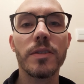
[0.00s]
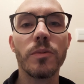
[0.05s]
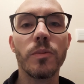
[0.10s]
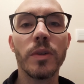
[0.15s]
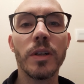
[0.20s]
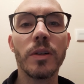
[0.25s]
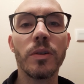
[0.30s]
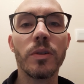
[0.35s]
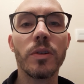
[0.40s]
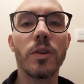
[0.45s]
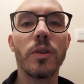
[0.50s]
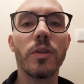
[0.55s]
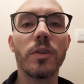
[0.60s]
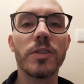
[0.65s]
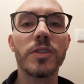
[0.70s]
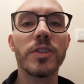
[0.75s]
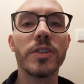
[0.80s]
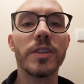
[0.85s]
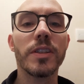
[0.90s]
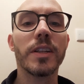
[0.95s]
will
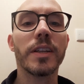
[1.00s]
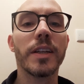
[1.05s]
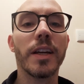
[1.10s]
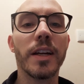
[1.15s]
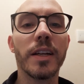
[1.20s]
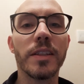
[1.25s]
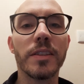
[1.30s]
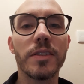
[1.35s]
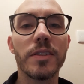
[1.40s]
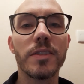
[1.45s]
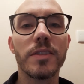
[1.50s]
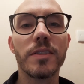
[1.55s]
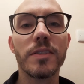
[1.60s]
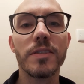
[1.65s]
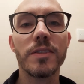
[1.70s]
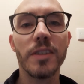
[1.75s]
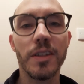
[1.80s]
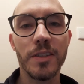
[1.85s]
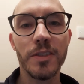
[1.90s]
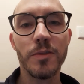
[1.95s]
caution against
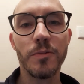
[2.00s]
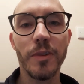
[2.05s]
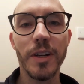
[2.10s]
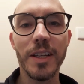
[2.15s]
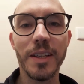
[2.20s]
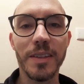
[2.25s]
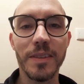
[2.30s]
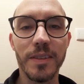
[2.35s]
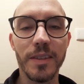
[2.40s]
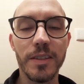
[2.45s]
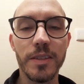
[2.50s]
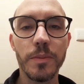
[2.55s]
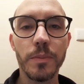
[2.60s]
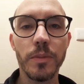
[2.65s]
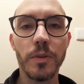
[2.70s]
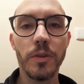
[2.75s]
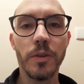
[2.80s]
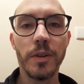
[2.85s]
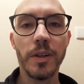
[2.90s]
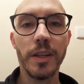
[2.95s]
just reading this
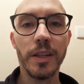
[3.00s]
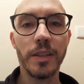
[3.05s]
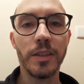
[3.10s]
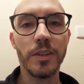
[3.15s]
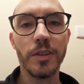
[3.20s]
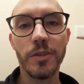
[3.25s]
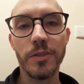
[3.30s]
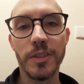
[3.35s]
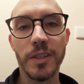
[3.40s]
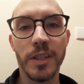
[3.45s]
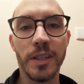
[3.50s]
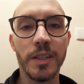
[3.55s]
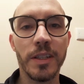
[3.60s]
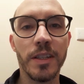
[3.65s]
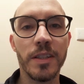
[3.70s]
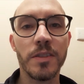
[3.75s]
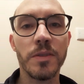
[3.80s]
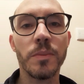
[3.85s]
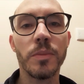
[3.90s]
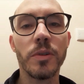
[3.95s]
book and using it
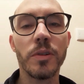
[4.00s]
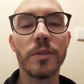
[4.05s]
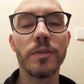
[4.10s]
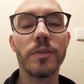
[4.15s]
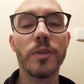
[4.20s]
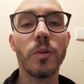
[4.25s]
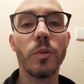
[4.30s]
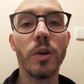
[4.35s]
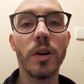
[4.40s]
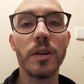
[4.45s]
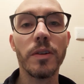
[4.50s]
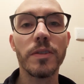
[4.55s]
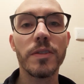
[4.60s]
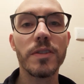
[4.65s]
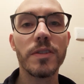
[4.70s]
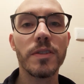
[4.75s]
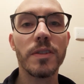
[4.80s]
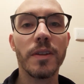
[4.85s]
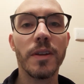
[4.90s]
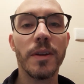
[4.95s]
as a book of quotes.